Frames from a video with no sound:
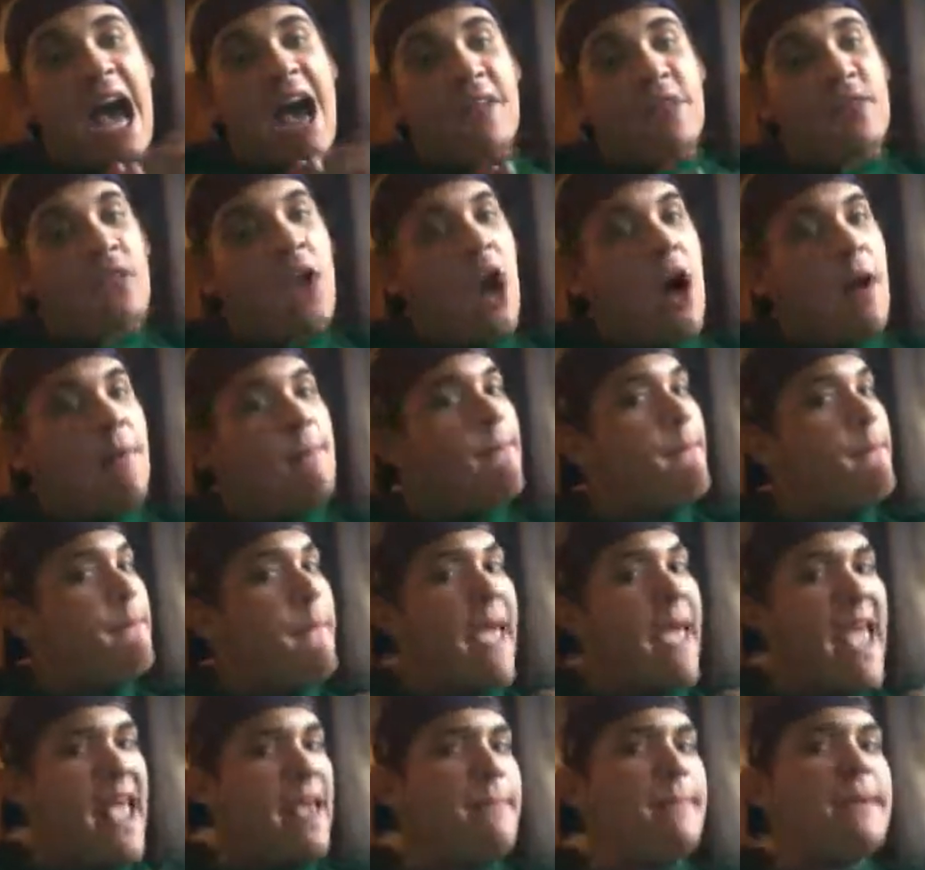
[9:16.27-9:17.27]
I thought
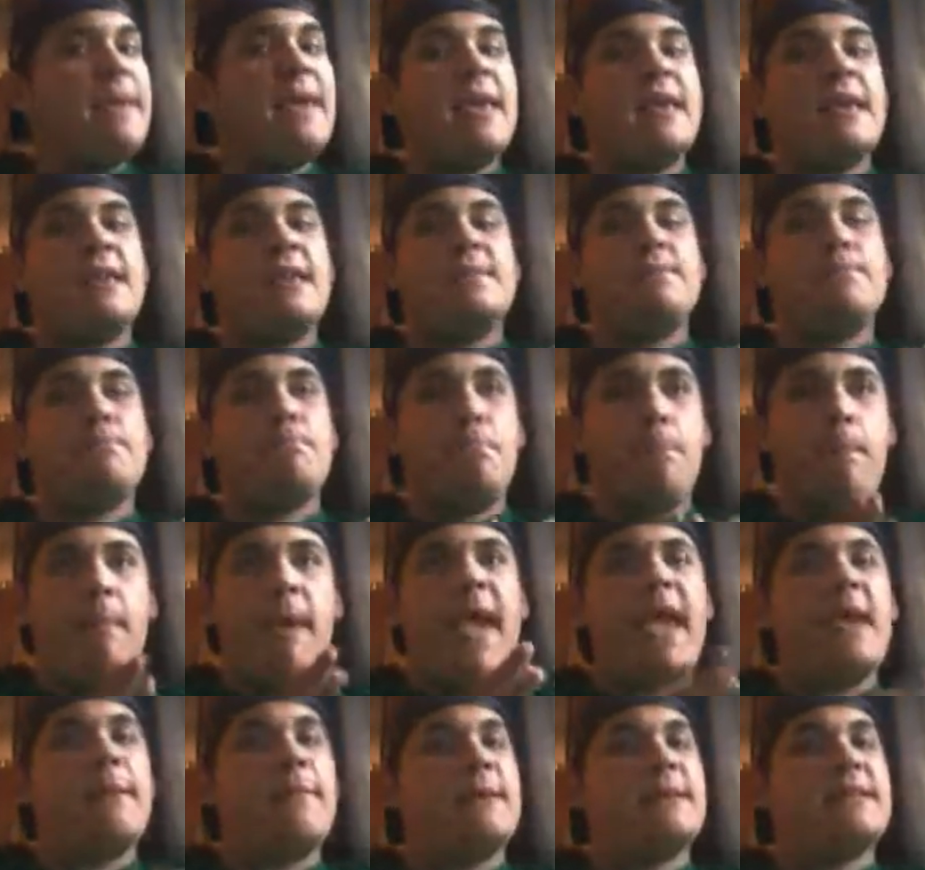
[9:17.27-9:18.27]
maybe
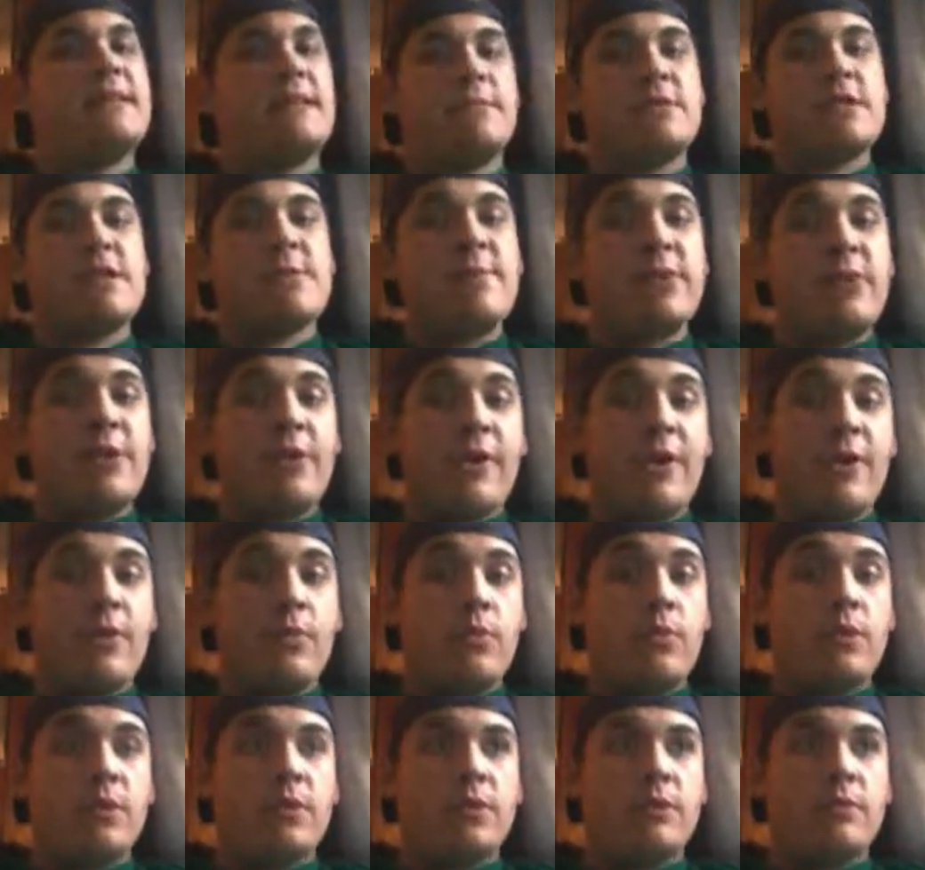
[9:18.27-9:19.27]

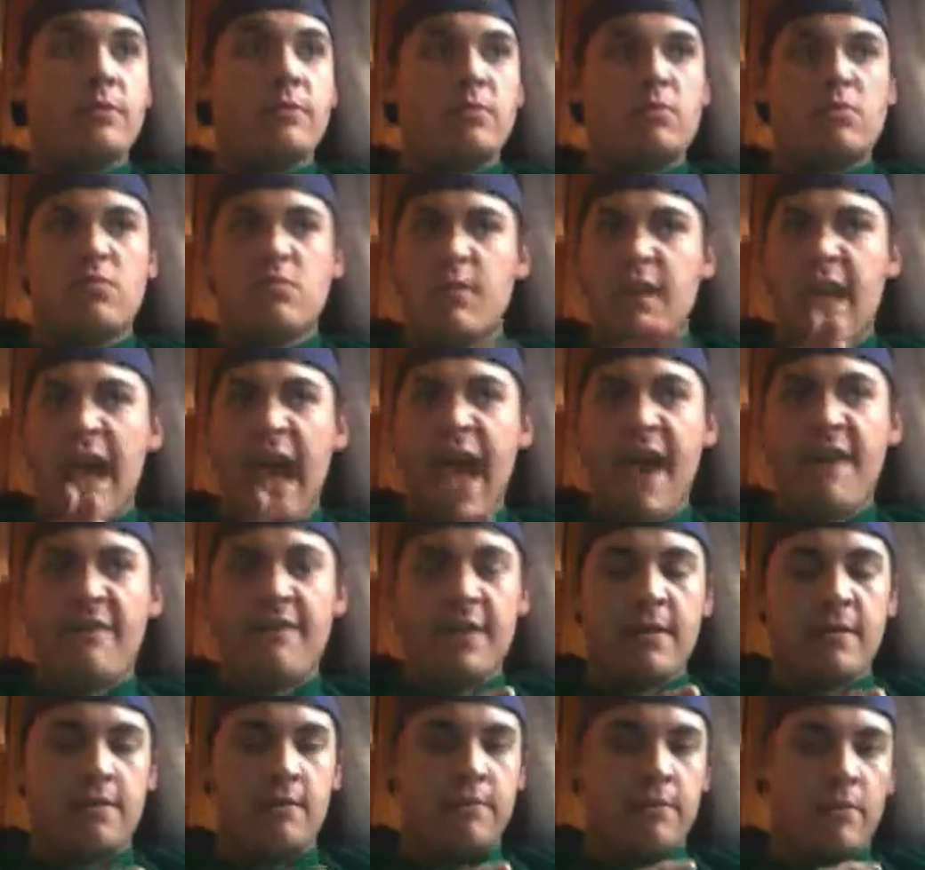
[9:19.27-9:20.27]
WWE would
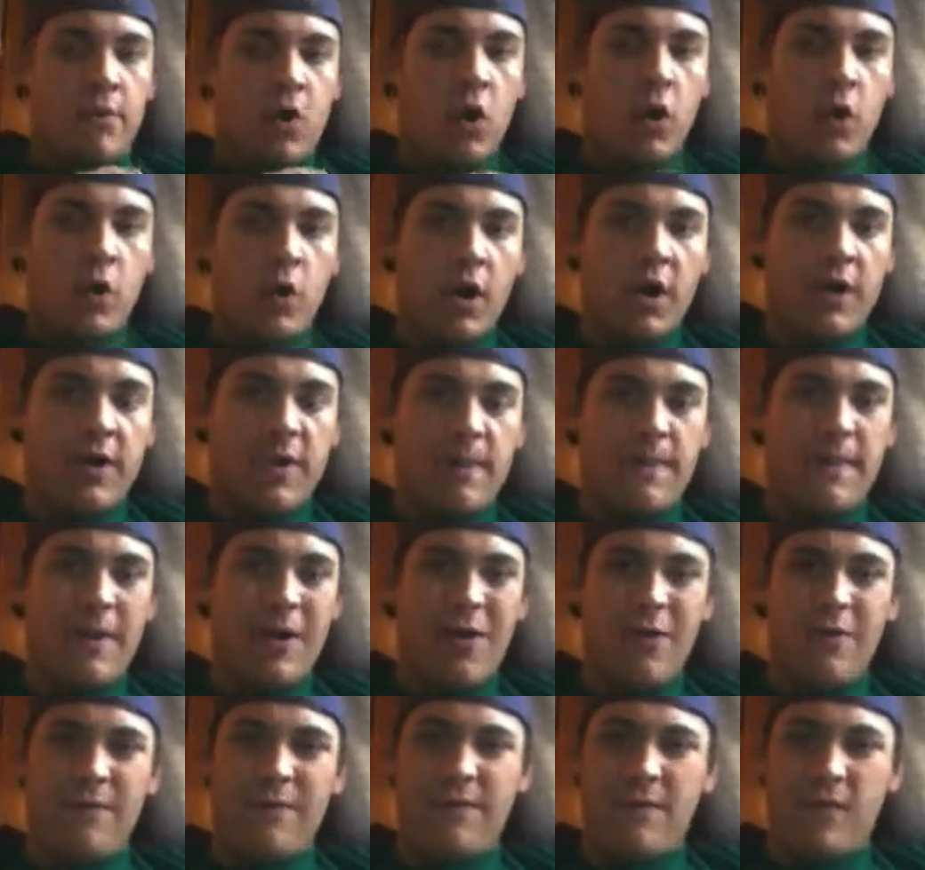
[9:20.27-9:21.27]
have him hold on to the
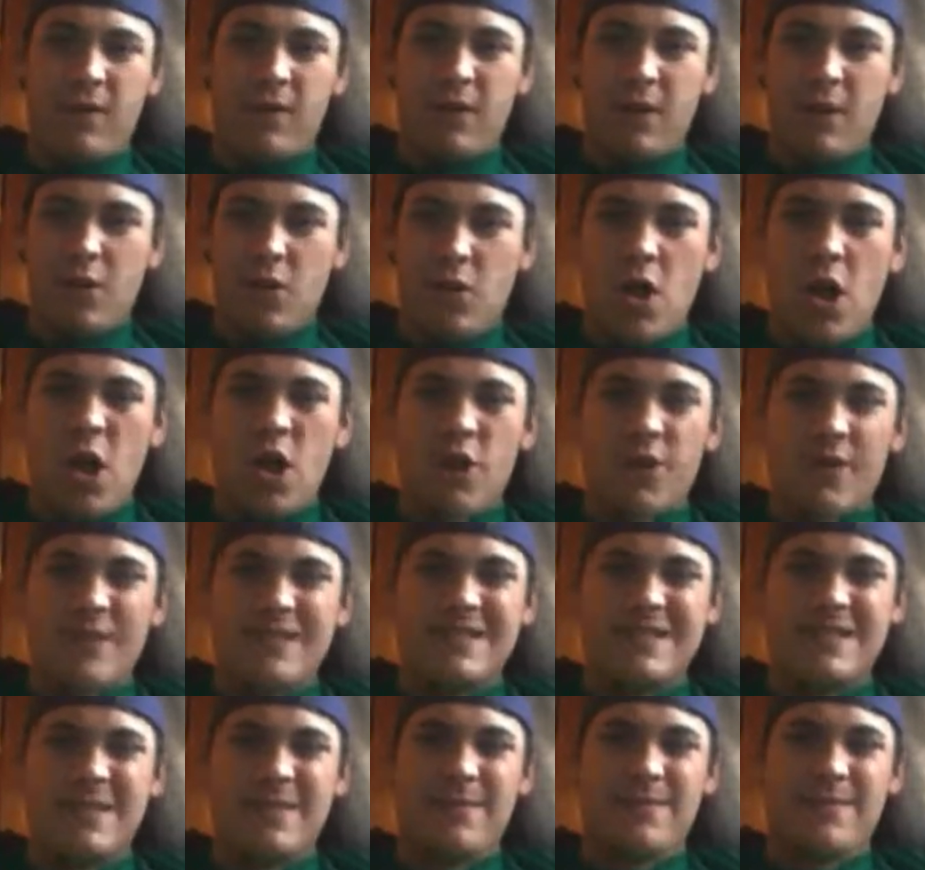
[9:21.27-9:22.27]
belt for a little longer
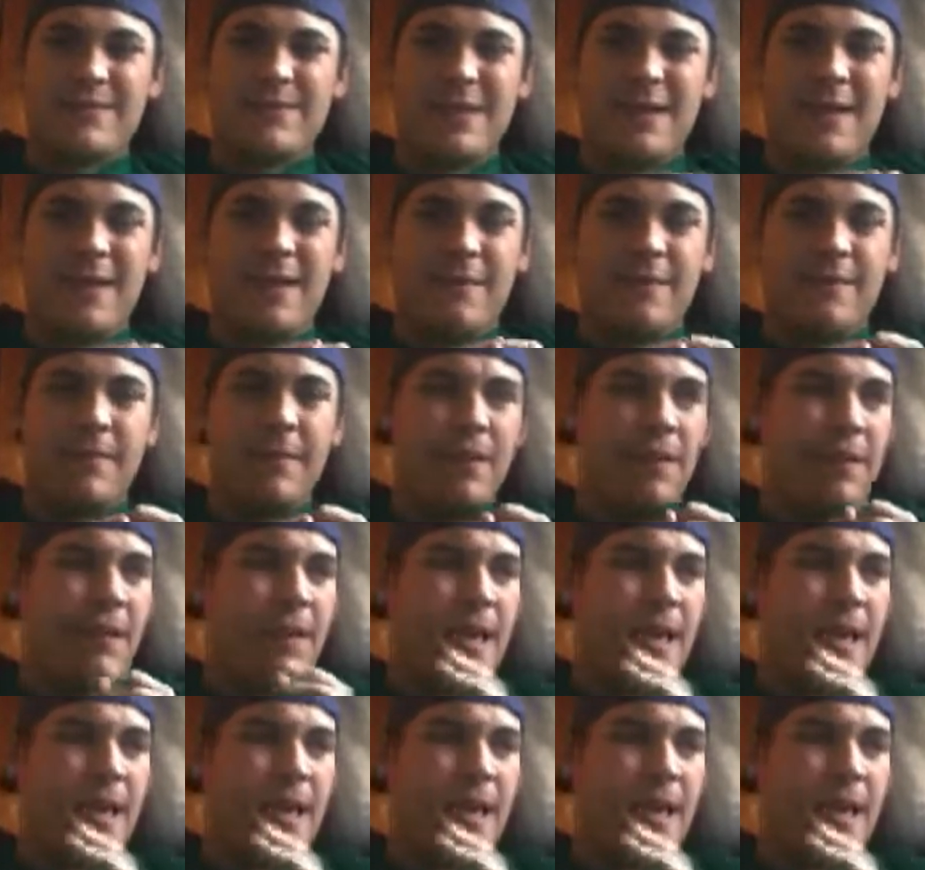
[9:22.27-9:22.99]
than SummerSlam.